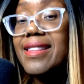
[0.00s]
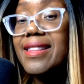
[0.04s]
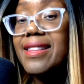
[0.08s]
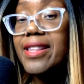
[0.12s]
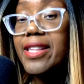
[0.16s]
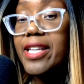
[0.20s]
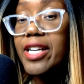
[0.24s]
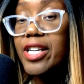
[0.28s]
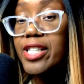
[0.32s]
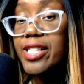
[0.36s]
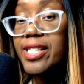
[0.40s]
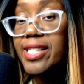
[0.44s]

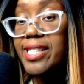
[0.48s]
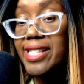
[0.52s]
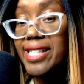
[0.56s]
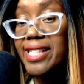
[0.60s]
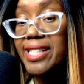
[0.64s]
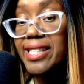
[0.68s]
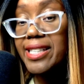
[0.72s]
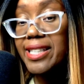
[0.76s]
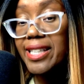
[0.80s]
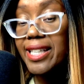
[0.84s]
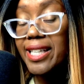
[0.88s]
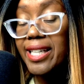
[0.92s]
they're
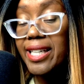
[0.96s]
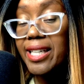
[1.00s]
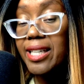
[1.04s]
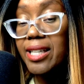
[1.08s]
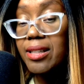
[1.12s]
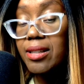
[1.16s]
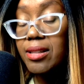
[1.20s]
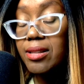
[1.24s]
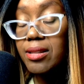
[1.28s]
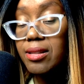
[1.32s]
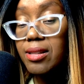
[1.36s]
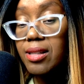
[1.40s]

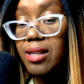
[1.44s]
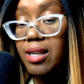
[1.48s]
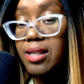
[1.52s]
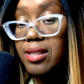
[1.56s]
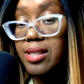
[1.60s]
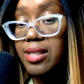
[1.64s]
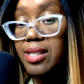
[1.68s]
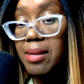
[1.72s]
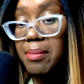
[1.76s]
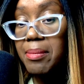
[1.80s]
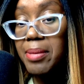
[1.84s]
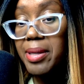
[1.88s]
stealing
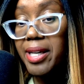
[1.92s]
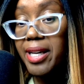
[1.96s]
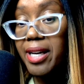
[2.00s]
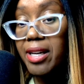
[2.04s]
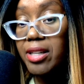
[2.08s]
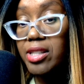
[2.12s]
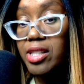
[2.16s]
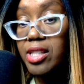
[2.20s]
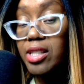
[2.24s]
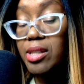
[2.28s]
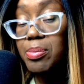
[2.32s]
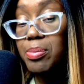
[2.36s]
somebody
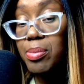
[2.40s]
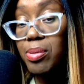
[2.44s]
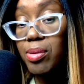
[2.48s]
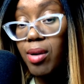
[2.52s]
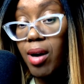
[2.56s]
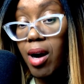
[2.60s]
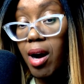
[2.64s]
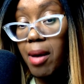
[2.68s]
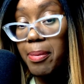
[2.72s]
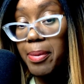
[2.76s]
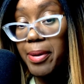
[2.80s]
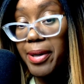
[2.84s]
else's
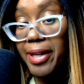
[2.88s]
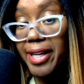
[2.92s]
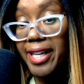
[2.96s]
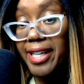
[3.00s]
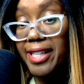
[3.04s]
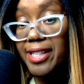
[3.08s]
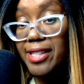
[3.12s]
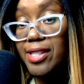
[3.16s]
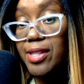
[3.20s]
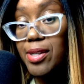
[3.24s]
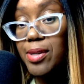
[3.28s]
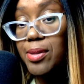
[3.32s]

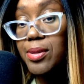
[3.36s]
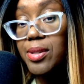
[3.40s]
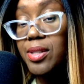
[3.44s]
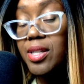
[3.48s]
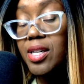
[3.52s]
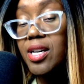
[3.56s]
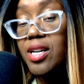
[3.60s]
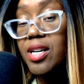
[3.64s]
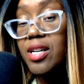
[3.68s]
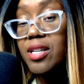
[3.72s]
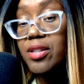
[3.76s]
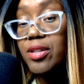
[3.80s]
property. So
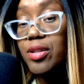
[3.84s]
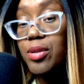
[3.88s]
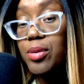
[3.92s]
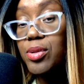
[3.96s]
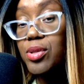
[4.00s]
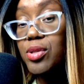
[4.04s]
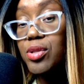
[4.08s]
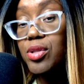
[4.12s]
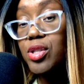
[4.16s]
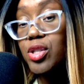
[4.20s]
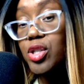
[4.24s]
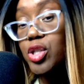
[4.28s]

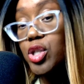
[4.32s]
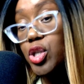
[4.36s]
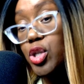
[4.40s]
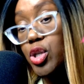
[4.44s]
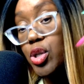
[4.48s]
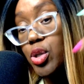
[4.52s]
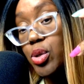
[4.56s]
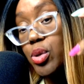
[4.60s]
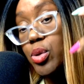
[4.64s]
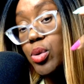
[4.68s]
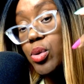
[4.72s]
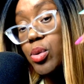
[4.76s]
those are the
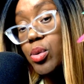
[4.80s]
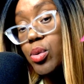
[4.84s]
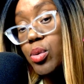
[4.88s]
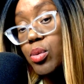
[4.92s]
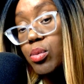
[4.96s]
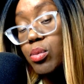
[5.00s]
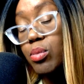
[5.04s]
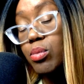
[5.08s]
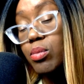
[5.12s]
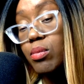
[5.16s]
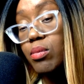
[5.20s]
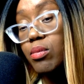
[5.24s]

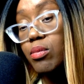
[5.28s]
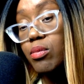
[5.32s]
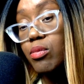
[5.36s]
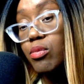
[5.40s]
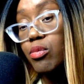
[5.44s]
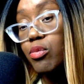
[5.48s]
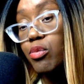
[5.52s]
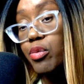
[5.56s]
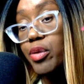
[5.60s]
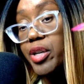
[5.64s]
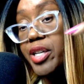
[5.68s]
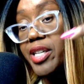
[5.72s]
two
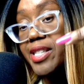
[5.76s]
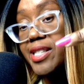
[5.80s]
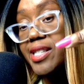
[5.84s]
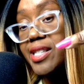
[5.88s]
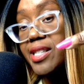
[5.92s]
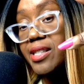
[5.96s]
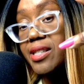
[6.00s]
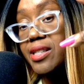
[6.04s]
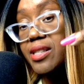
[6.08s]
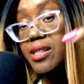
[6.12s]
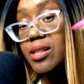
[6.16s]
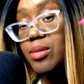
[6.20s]

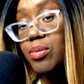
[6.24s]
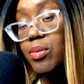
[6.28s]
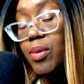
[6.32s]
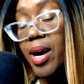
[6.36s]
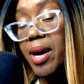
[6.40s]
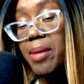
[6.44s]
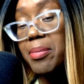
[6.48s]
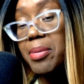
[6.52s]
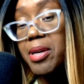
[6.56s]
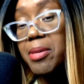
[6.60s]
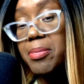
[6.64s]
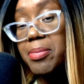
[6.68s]
reasons
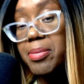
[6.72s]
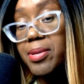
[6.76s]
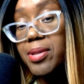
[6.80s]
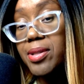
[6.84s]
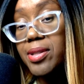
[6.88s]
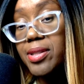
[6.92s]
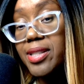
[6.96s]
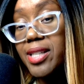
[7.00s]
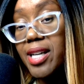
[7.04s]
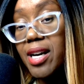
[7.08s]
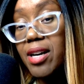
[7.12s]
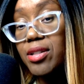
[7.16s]
why
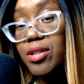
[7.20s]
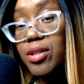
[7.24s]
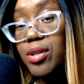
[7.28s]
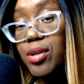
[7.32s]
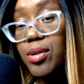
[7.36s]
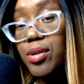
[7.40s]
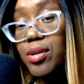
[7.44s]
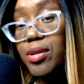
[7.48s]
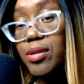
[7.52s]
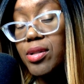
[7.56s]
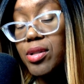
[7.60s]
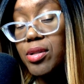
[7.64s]
people
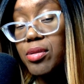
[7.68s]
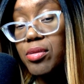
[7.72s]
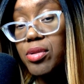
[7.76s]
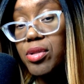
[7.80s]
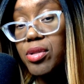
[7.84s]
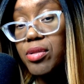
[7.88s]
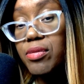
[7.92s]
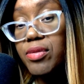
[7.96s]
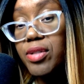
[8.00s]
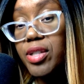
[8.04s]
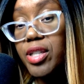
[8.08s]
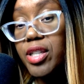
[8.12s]
download
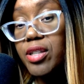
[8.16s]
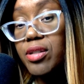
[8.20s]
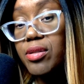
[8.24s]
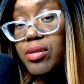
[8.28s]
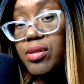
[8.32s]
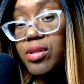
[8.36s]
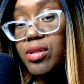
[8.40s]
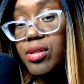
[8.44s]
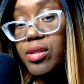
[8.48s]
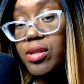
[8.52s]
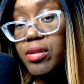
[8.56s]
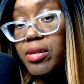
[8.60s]
YouTube
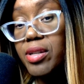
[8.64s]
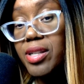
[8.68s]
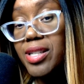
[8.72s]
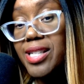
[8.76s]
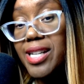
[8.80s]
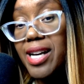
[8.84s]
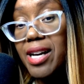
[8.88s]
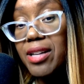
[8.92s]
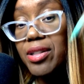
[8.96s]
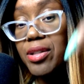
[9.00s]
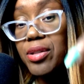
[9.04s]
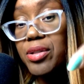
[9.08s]
videos. You can
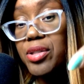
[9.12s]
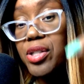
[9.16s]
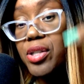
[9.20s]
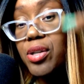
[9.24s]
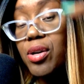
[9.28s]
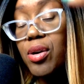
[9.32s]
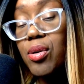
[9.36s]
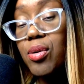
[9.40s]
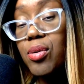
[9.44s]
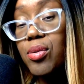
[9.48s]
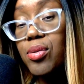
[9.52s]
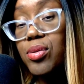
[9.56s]
download
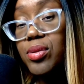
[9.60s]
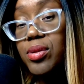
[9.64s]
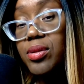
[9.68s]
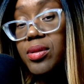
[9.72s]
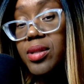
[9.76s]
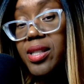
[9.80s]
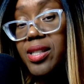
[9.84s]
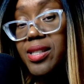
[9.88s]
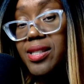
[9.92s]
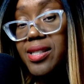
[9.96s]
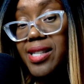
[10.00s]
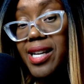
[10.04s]
your own
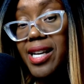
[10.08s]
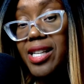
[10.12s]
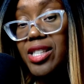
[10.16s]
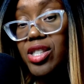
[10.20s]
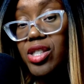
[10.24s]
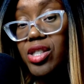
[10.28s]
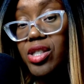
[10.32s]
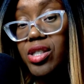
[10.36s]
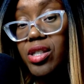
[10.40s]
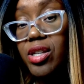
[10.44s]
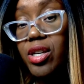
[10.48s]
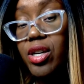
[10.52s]
because
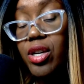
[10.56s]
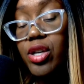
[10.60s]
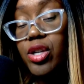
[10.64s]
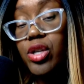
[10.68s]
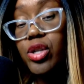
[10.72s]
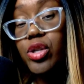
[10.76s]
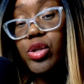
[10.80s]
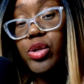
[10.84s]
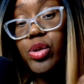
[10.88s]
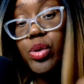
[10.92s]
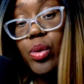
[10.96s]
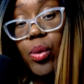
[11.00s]
that's
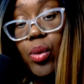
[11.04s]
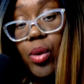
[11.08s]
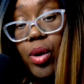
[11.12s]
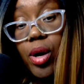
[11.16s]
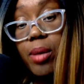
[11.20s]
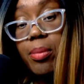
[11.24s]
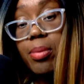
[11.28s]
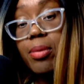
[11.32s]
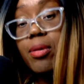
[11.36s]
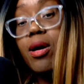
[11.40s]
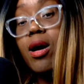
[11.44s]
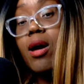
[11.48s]

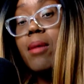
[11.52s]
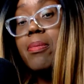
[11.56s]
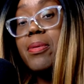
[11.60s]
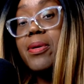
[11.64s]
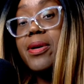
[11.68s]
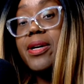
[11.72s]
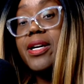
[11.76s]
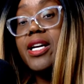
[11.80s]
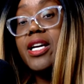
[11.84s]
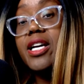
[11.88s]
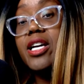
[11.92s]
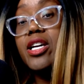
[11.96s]
your
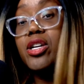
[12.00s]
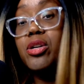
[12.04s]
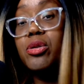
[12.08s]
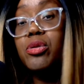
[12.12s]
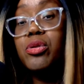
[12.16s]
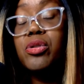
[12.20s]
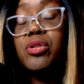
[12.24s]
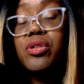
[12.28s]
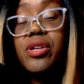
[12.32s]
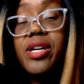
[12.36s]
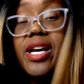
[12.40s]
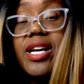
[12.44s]
property. You
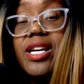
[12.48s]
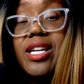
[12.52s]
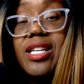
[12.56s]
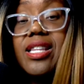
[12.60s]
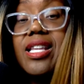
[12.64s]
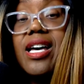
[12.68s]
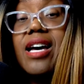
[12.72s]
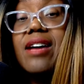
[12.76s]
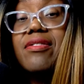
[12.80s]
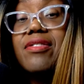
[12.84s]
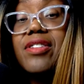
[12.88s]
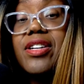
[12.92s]
created
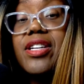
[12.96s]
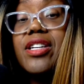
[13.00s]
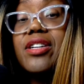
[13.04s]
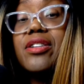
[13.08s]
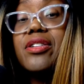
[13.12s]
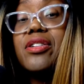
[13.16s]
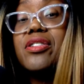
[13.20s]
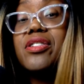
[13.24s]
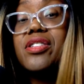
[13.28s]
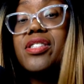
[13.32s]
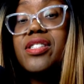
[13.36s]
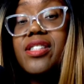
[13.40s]
that video
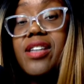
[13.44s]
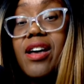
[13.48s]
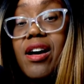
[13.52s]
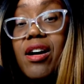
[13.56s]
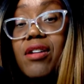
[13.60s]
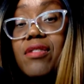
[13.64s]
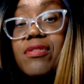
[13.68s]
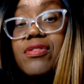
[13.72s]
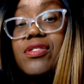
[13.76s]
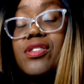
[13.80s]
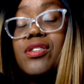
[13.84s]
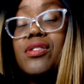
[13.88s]

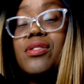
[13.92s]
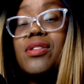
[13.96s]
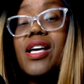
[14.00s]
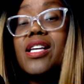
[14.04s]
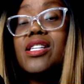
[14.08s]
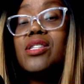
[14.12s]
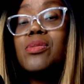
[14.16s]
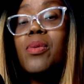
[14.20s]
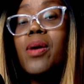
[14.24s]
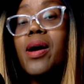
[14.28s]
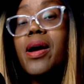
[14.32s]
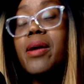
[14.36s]
yourself. So
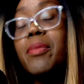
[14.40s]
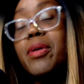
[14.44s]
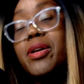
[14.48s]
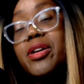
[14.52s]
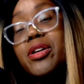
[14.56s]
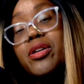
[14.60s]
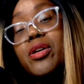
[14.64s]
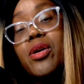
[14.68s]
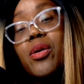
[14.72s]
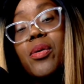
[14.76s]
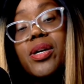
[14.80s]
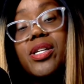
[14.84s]
that's why when
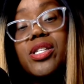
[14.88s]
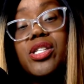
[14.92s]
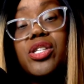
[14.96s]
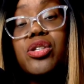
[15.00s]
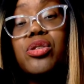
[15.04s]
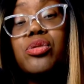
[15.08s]
you go into